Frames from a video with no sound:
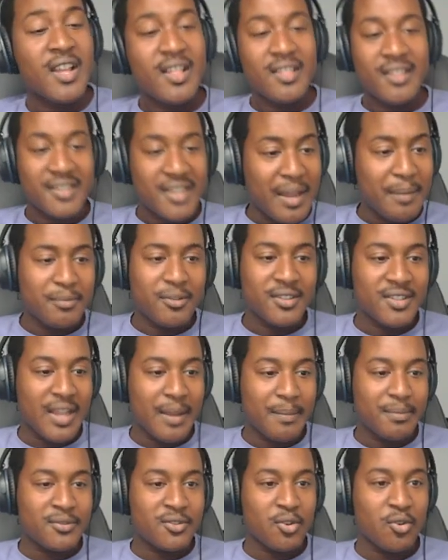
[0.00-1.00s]
Let's hop into this
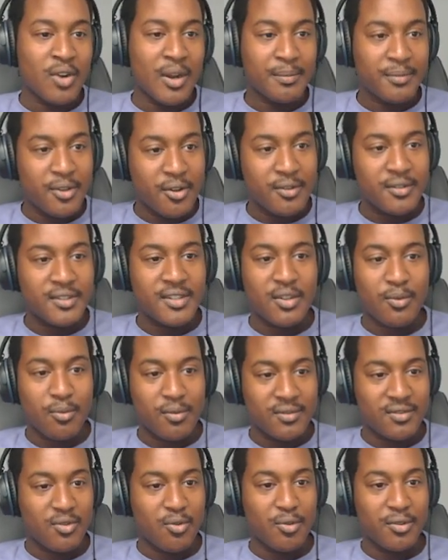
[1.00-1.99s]
episode. I'm curious to see
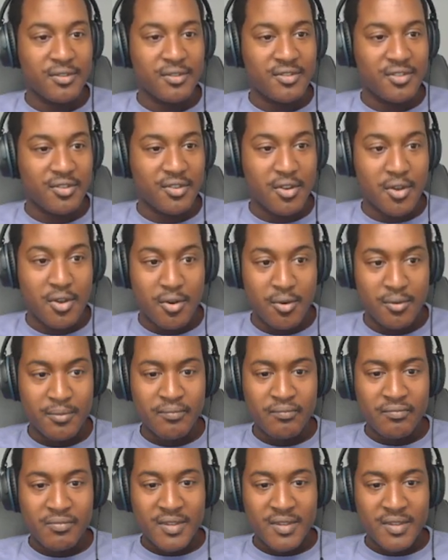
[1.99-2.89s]
where this is going to go.